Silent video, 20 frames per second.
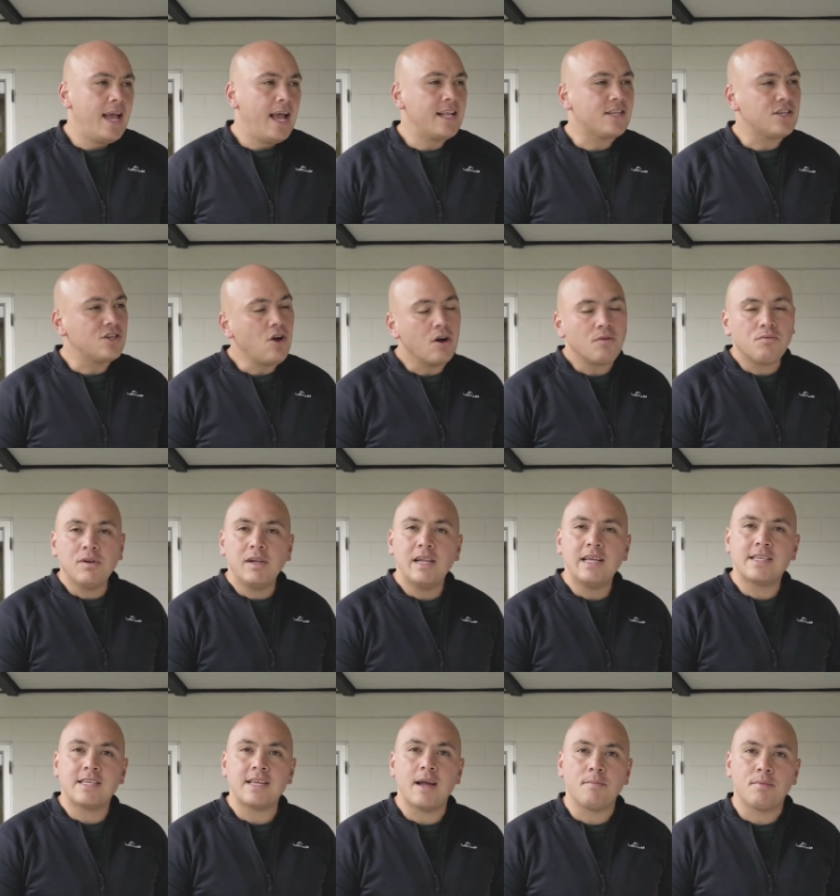it's not
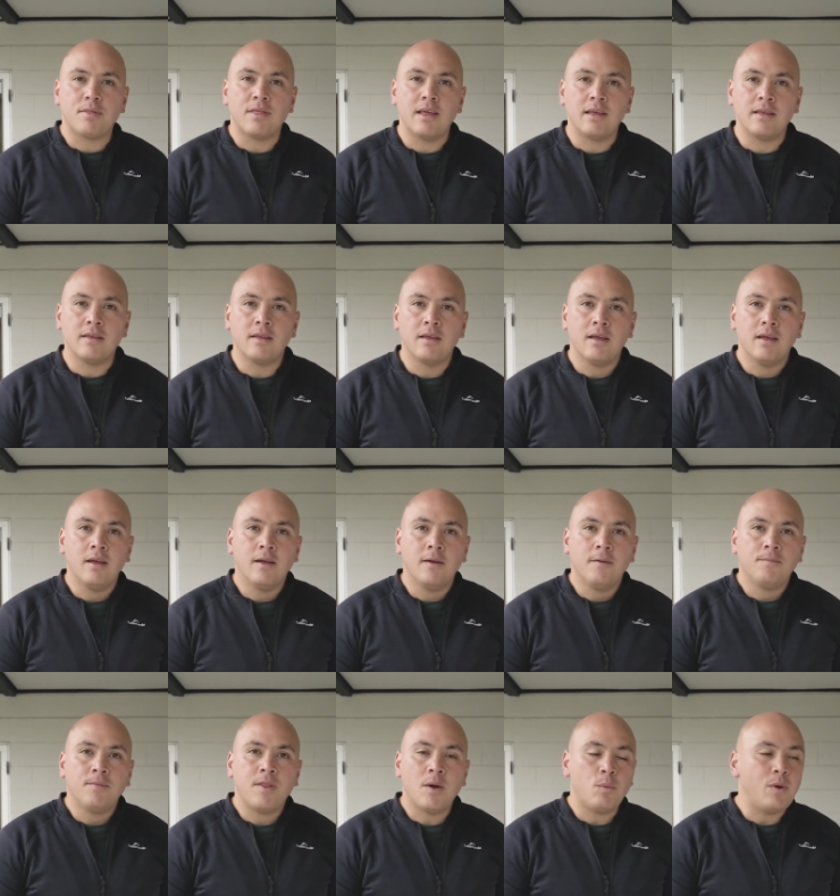really something
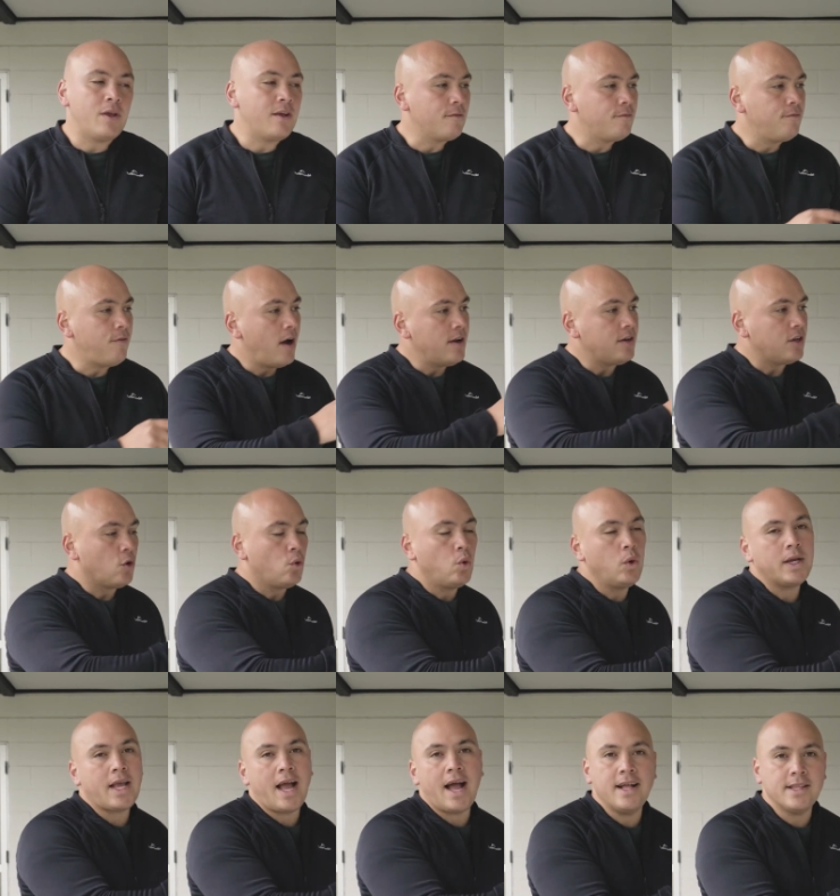that we can find a
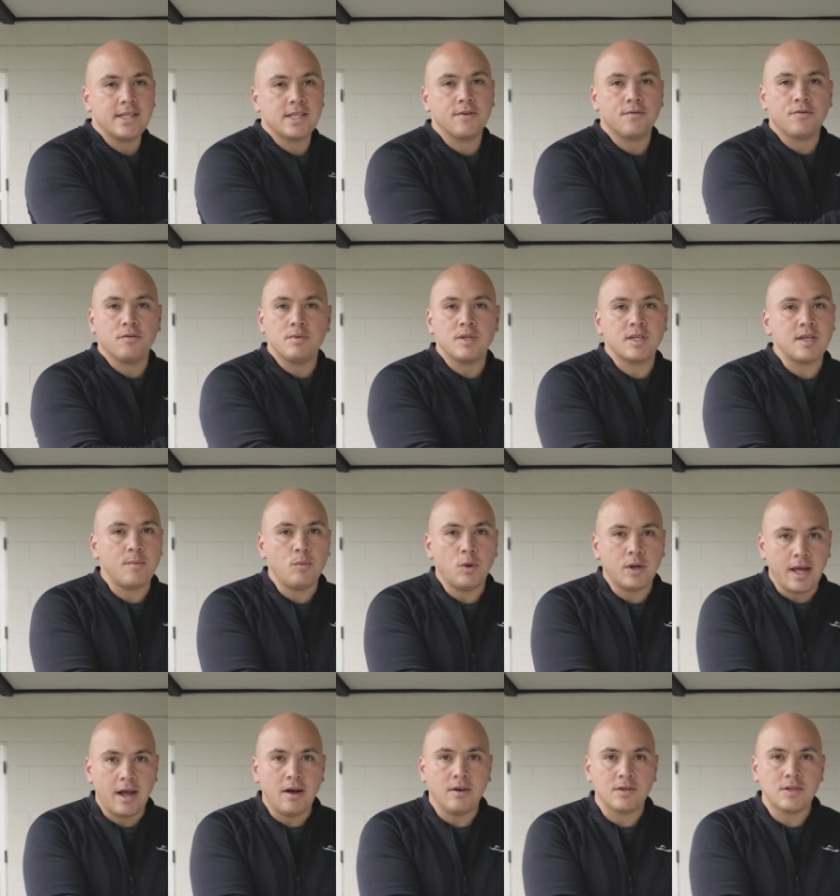quick answer from
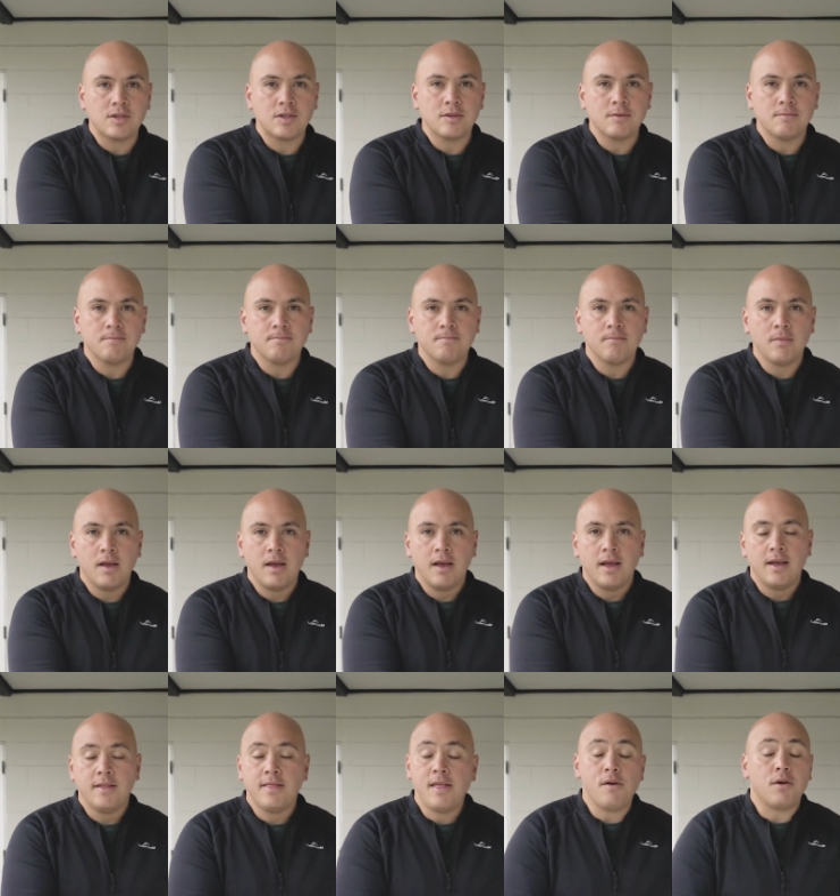someone else.
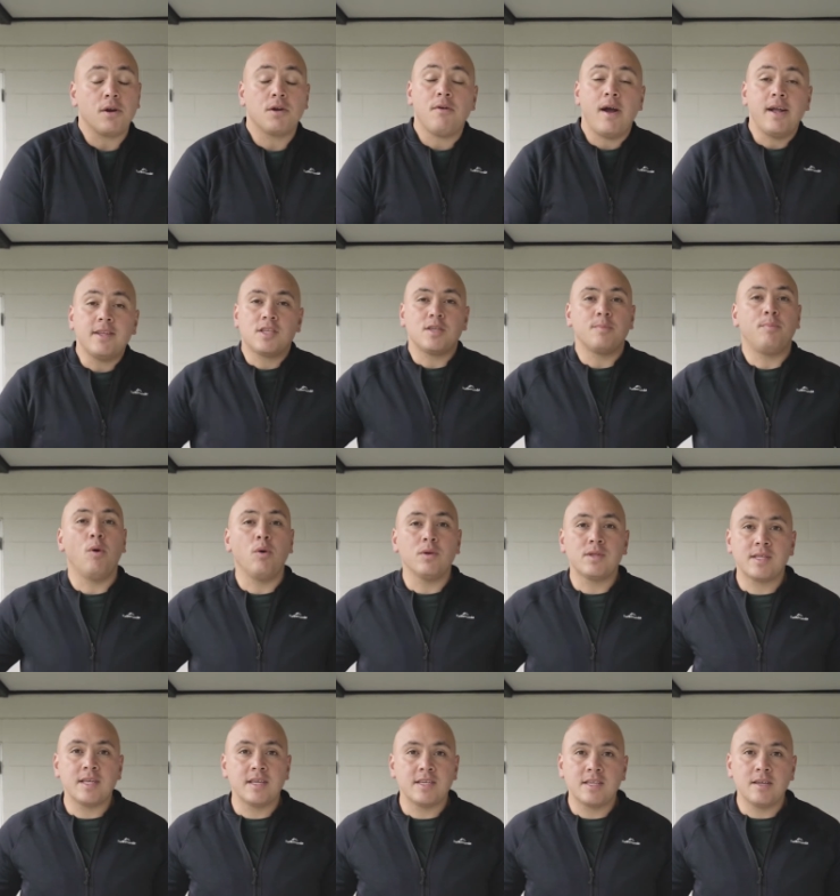There are great
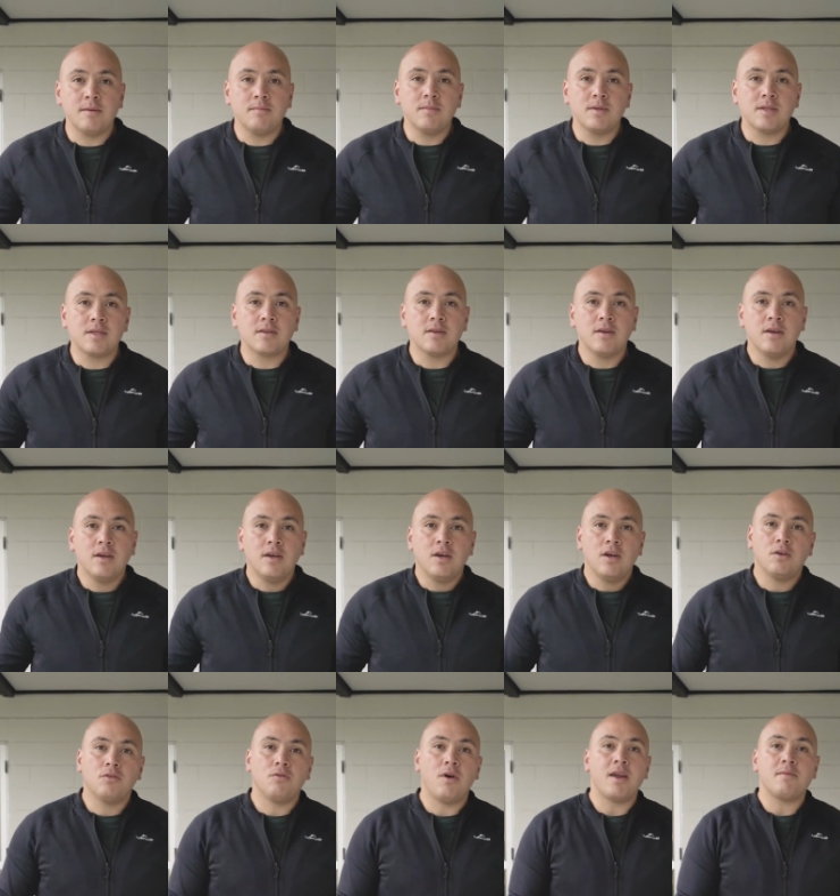support systems,
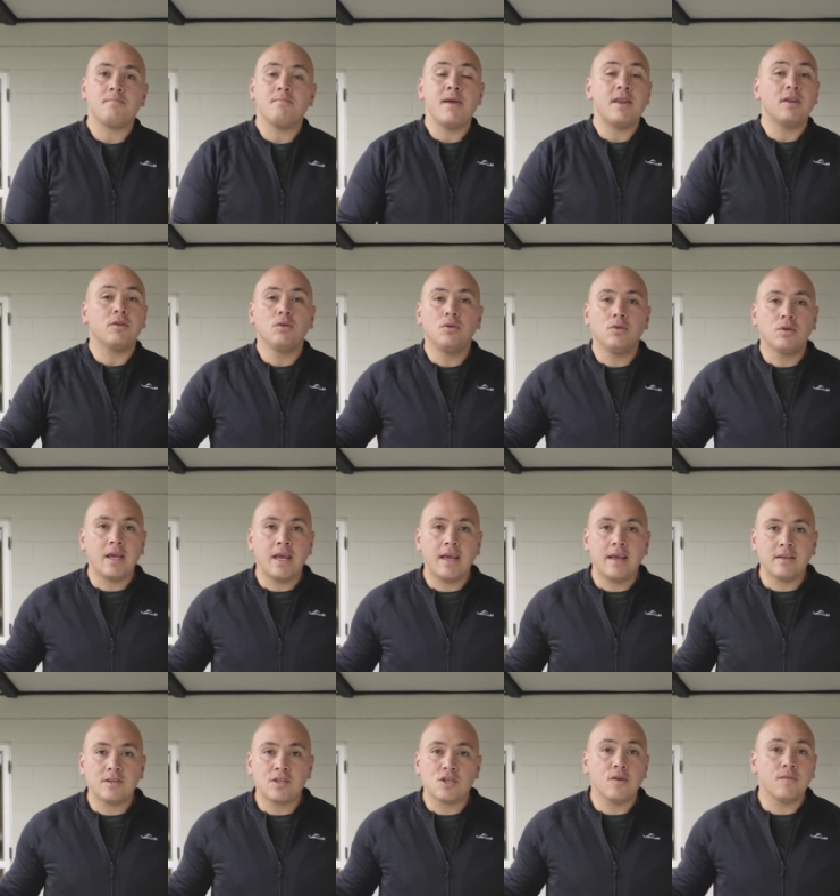great medical
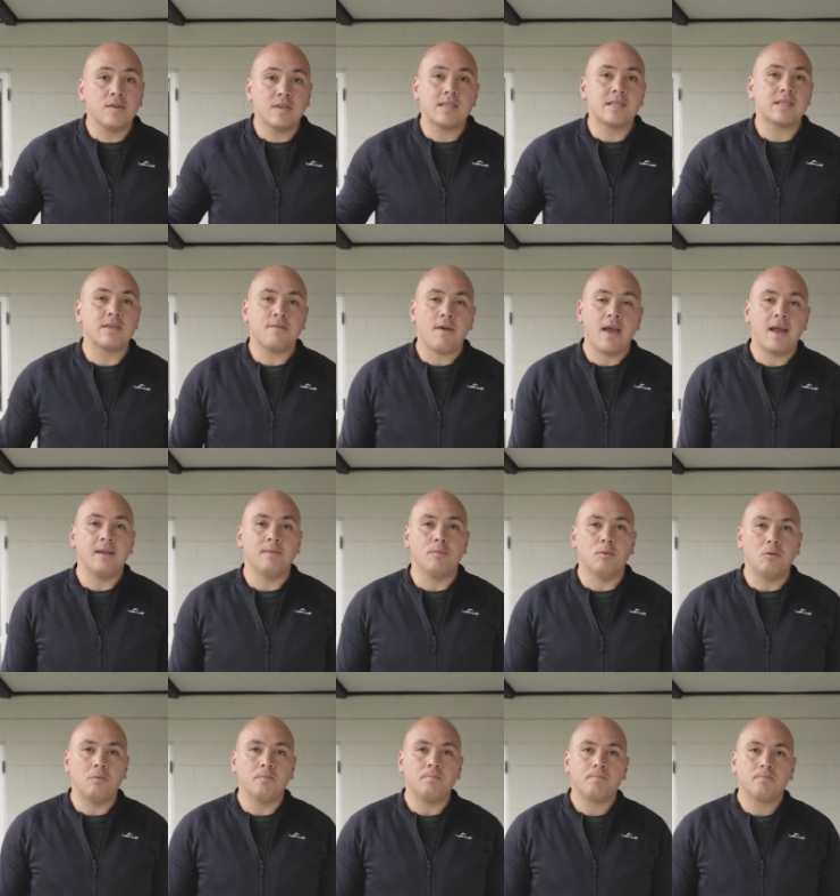care services
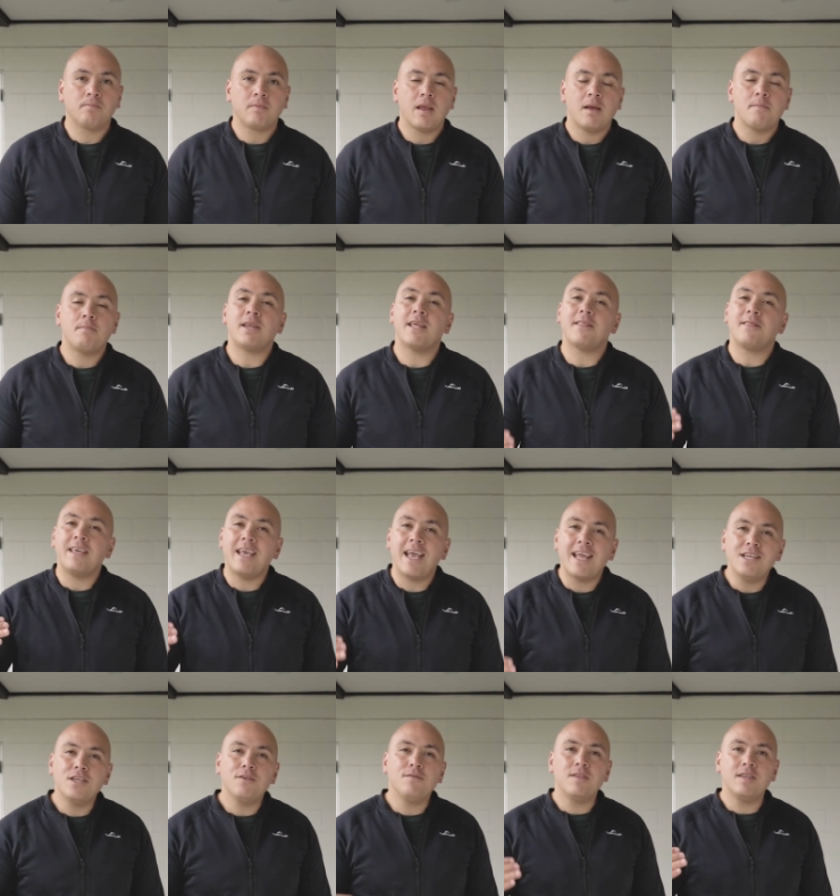available, but at the
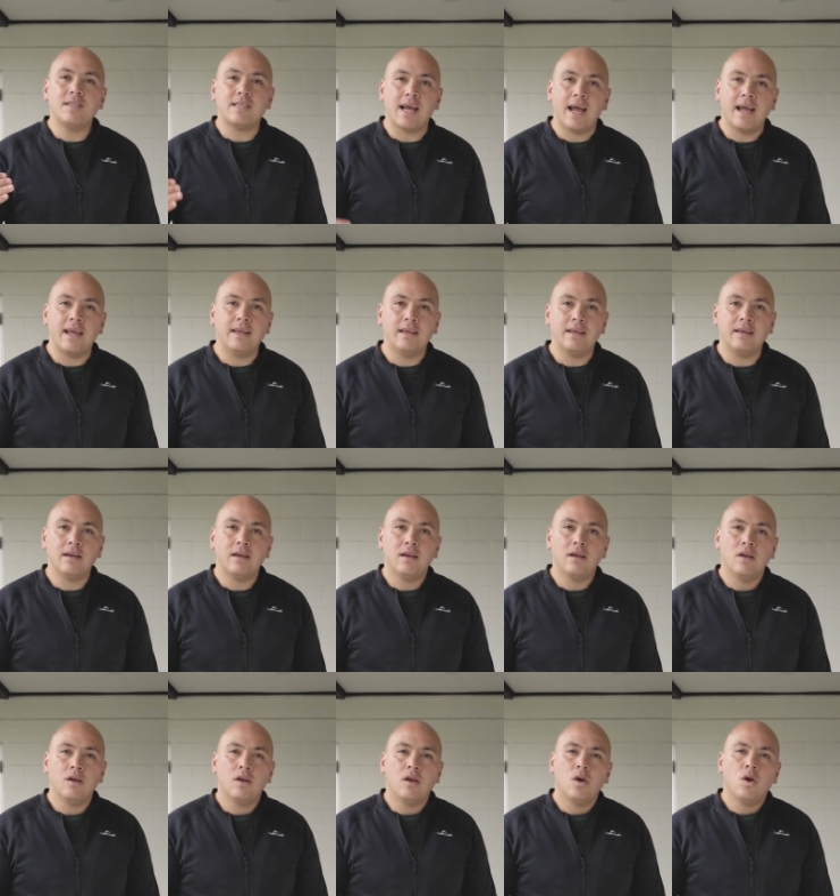end of the day,
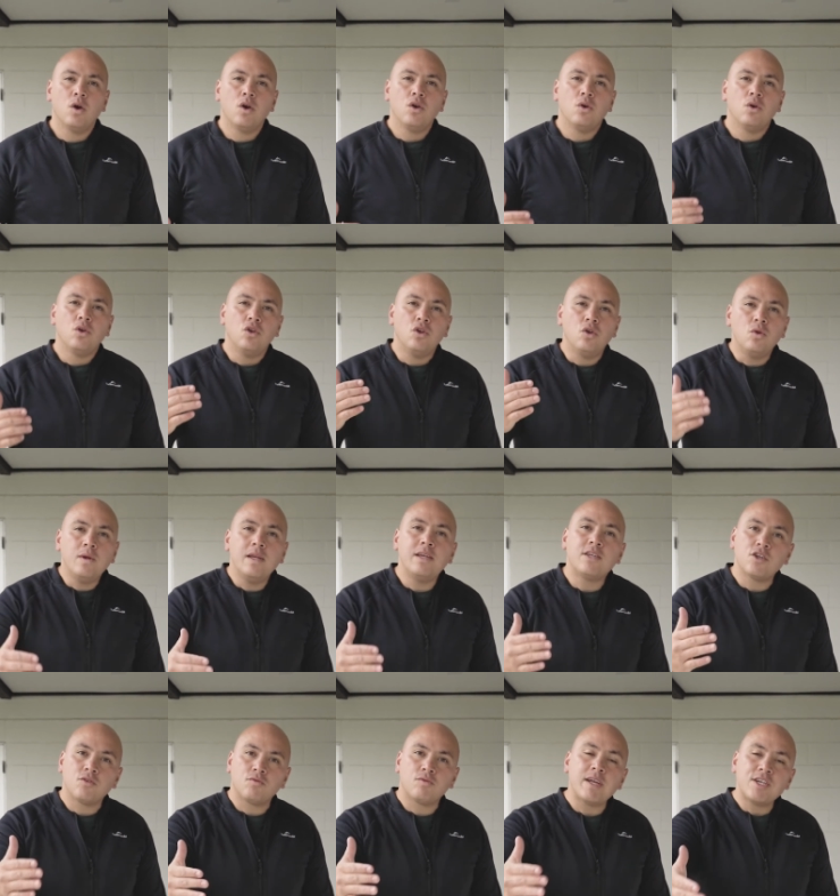you
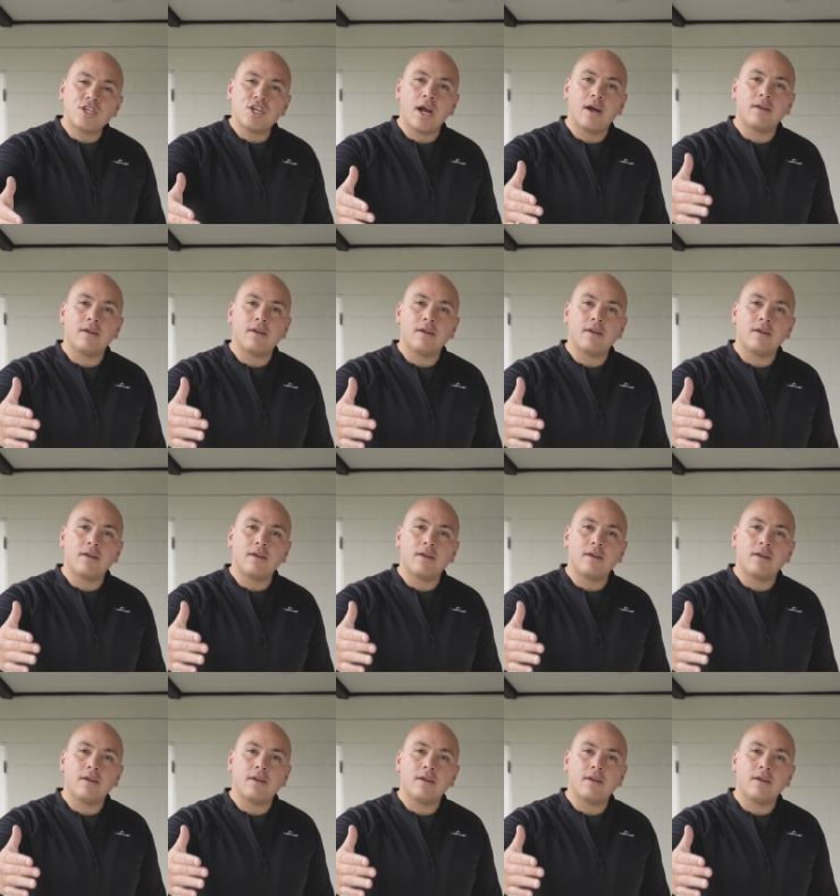need to reach